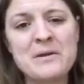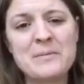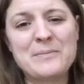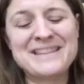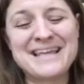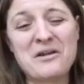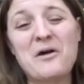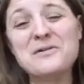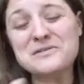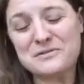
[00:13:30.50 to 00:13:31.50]
But then
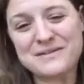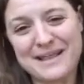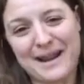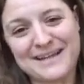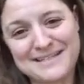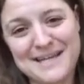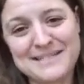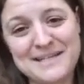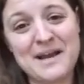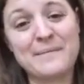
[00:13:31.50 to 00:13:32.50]
also in that ICA
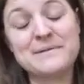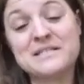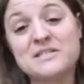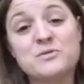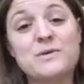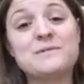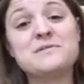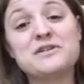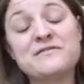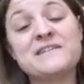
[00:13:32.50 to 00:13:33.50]
decomposition, we
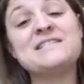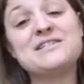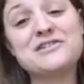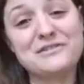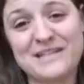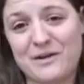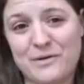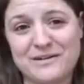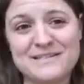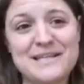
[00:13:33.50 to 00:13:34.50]
observe additional
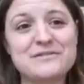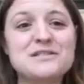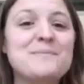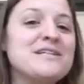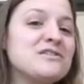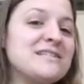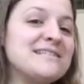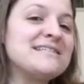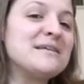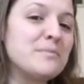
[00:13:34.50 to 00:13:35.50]
networks that are spatially
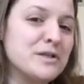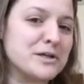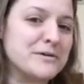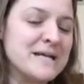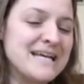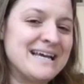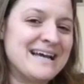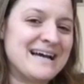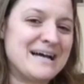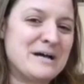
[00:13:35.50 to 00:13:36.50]
similar
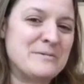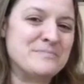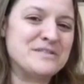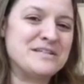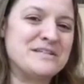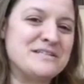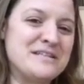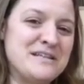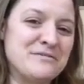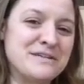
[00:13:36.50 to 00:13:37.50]
to
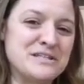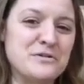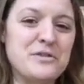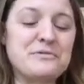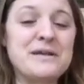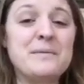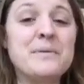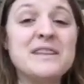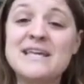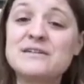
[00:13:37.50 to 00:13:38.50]
the original three,
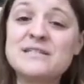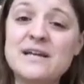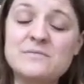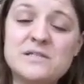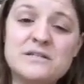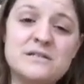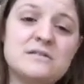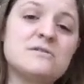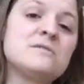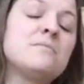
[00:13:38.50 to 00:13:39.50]
but their time
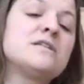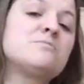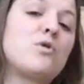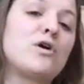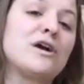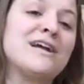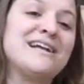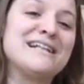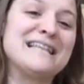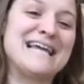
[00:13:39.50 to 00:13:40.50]
series looks much more
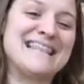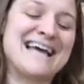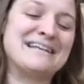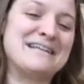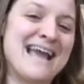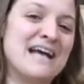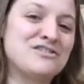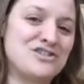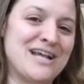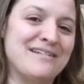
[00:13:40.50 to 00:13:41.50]
like that
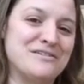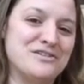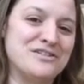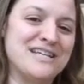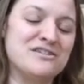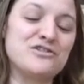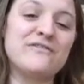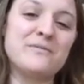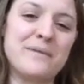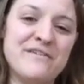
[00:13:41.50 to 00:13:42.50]
gas challenge and
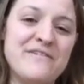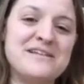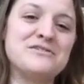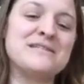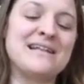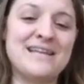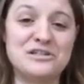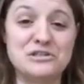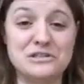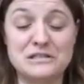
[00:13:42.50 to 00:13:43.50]
driven by
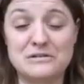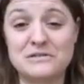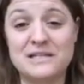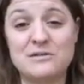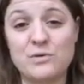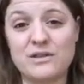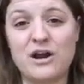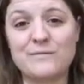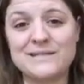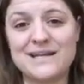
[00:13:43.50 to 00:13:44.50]
vasodilation associated with
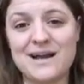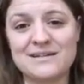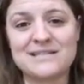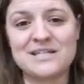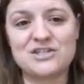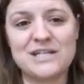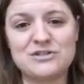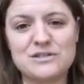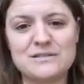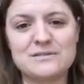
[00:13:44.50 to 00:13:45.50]
carbon dioxide
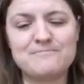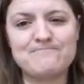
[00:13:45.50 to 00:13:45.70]
changes.